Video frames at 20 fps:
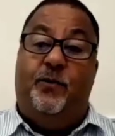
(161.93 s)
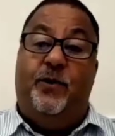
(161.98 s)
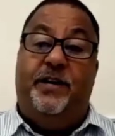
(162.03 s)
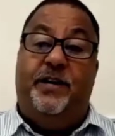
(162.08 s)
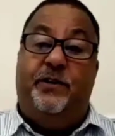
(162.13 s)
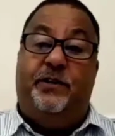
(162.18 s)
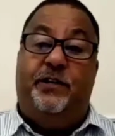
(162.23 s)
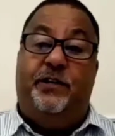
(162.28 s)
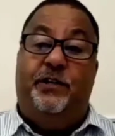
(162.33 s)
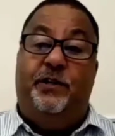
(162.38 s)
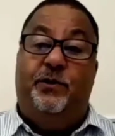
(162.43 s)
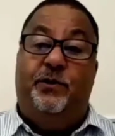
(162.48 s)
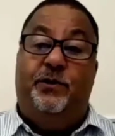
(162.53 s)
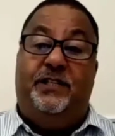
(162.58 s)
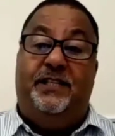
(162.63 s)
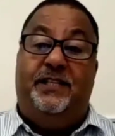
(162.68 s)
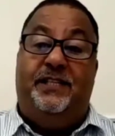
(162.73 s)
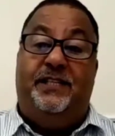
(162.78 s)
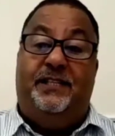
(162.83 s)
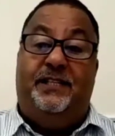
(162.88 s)
could use
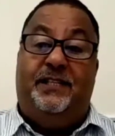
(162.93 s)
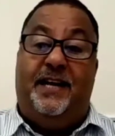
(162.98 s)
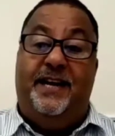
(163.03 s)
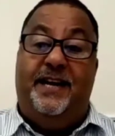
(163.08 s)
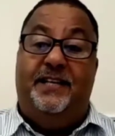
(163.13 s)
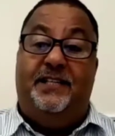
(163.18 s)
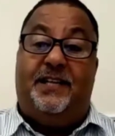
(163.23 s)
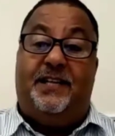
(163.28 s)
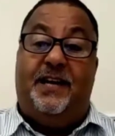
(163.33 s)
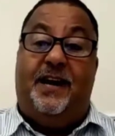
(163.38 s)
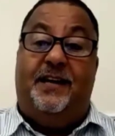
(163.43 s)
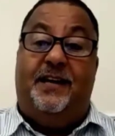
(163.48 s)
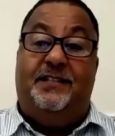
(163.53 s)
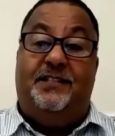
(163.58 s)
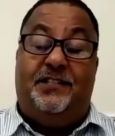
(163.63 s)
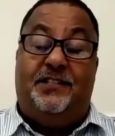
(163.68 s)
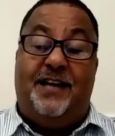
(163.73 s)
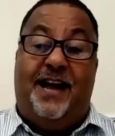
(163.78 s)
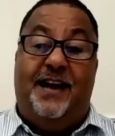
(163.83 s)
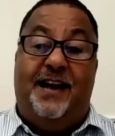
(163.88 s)
the GlazeGuard
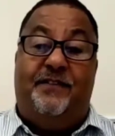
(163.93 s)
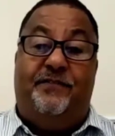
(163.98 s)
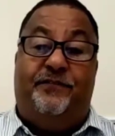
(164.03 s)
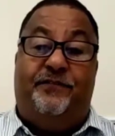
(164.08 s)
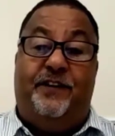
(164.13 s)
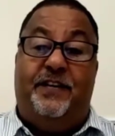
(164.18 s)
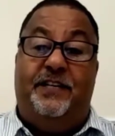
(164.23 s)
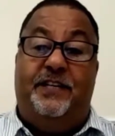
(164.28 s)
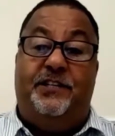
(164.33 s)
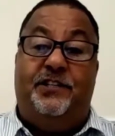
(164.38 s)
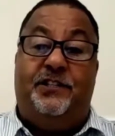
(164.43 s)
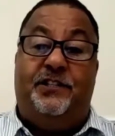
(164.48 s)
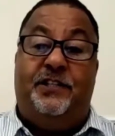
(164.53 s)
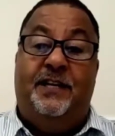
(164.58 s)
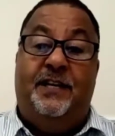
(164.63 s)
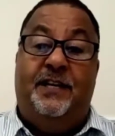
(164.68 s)
Satin Finish